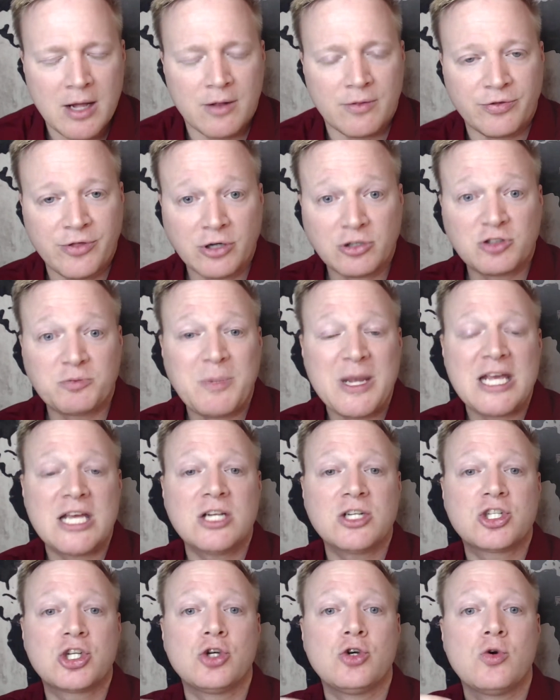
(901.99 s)
They're
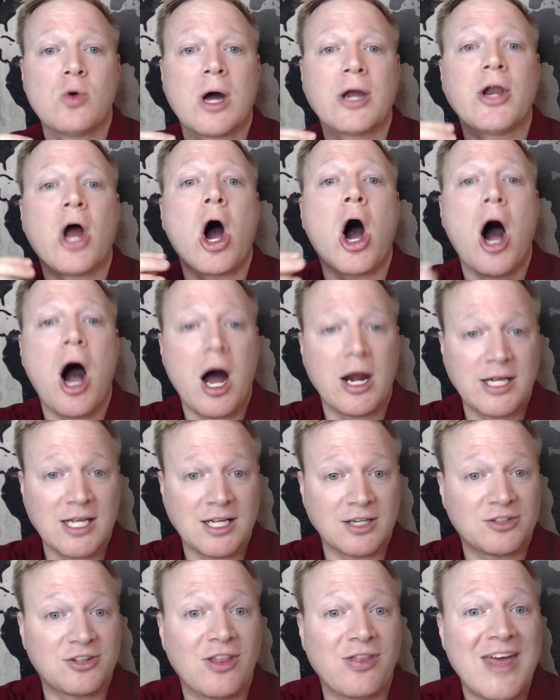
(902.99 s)
speaking to an audience that